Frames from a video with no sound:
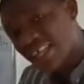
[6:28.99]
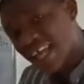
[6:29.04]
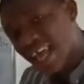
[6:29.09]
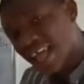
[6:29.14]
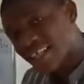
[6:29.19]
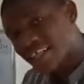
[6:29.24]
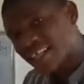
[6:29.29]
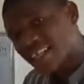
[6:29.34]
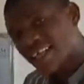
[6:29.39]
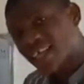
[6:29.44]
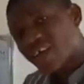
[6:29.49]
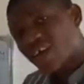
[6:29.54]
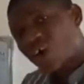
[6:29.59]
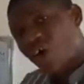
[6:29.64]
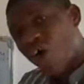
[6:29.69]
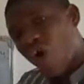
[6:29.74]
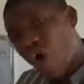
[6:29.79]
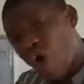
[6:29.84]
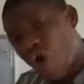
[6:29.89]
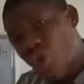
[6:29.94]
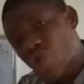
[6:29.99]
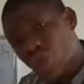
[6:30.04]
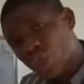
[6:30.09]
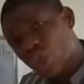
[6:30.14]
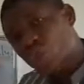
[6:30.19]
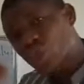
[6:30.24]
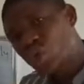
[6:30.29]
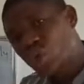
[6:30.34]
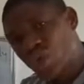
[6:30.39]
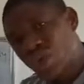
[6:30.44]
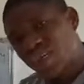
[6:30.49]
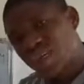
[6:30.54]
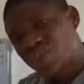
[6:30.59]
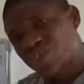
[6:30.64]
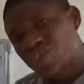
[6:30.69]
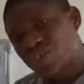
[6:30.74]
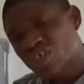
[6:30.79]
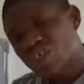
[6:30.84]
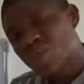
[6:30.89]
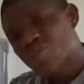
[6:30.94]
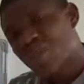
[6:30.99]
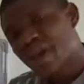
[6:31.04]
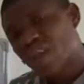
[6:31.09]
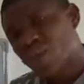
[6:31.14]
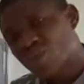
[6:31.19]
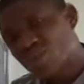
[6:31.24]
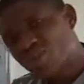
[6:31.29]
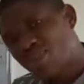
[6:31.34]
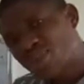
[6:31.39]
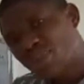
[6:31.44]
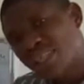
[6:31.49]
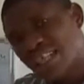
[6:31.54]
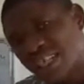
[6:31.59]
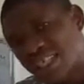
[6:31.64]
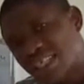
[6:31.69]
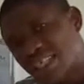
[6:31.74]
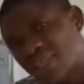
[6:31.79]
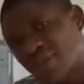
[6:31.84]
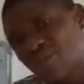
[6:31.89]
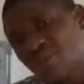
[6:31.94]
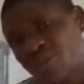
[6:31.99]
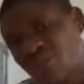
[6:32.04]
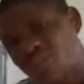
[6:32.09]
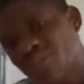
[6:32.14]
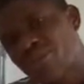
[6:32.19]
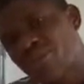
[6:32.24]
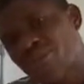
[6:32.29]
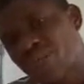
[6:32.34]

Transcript: that all we're doing is just manipulating blood